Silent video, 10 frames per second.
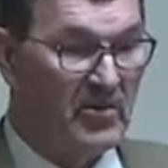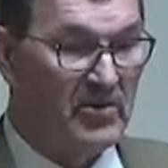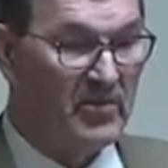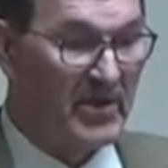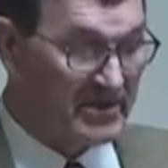
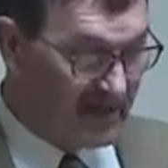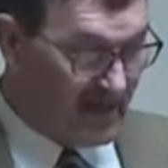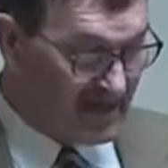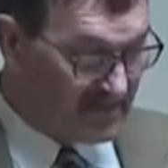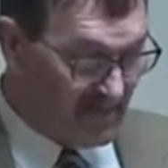and preach the
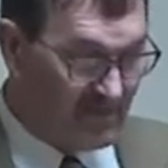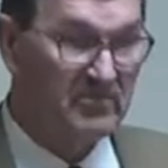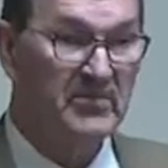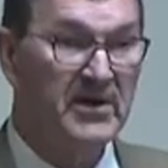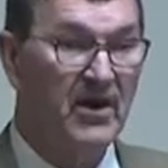gospel,
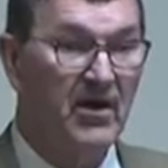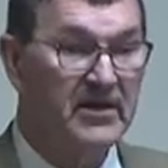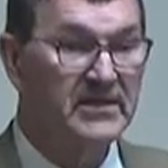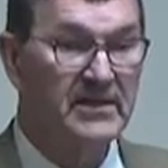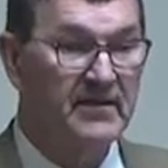
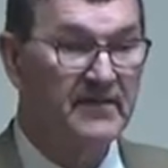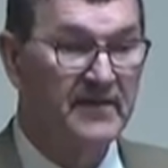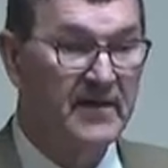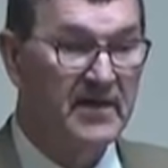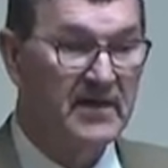regardless of
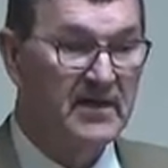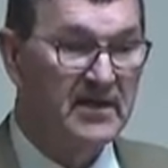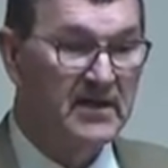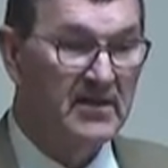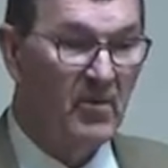
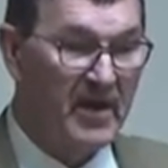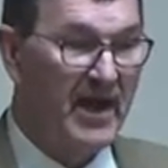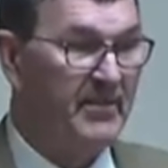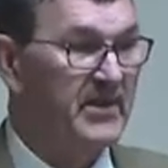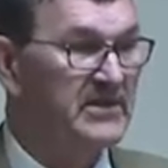what
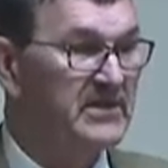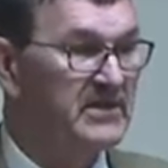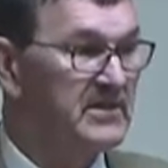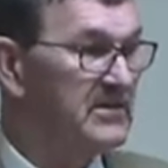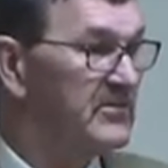happens.
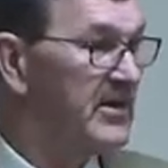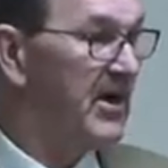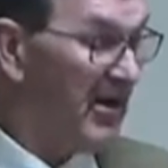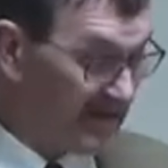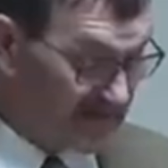
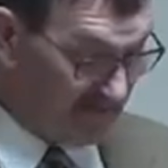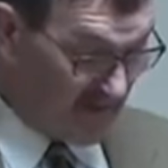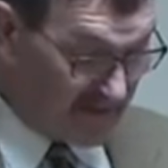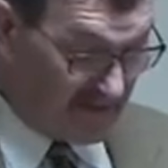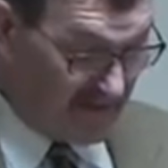Regardless of whether